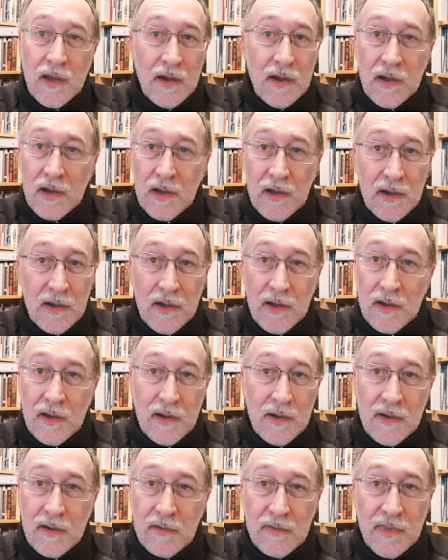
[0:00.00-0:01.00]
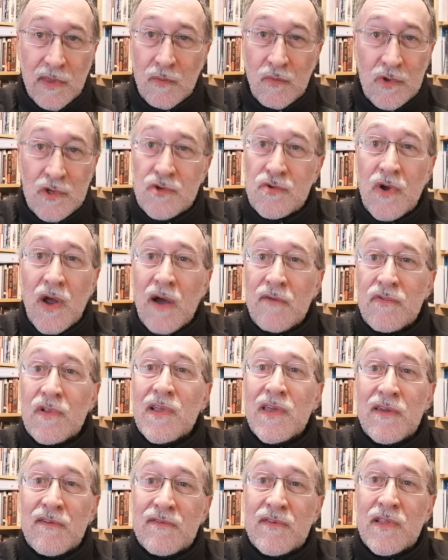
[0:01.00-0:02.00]
uh, that will
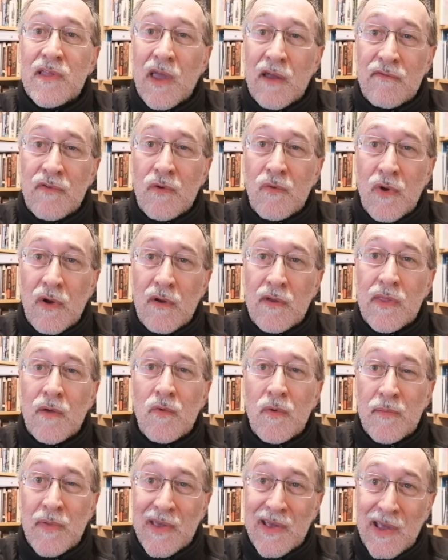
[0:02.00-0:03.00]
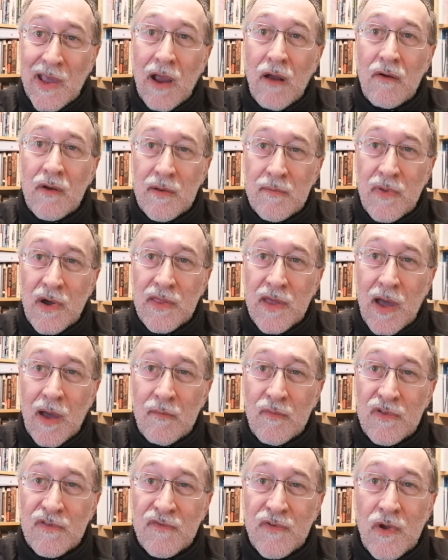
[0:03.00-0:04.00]
travel easily everywhere and that will be carried by the
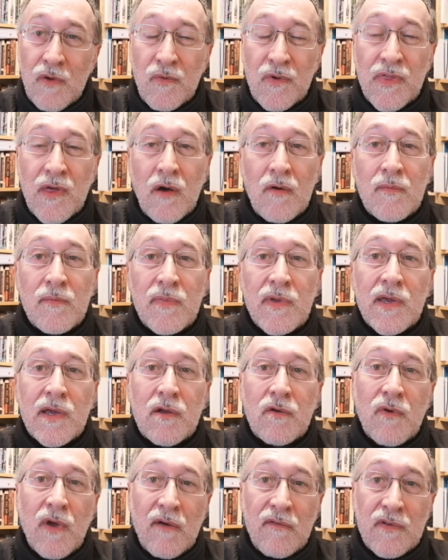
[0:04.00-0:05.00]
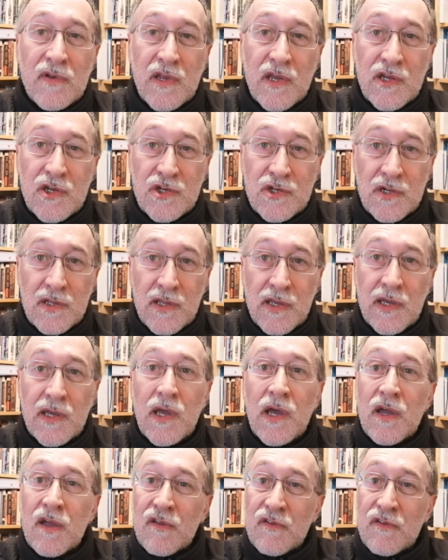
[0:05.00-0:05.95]
atmosphere without being gravitationally